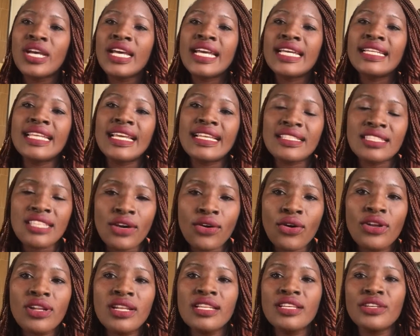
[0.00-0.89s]
Then
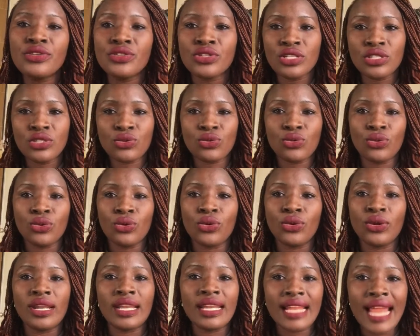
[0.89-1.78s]
secondly, you need to
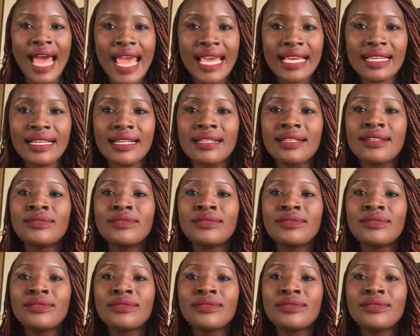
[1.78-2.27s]
like,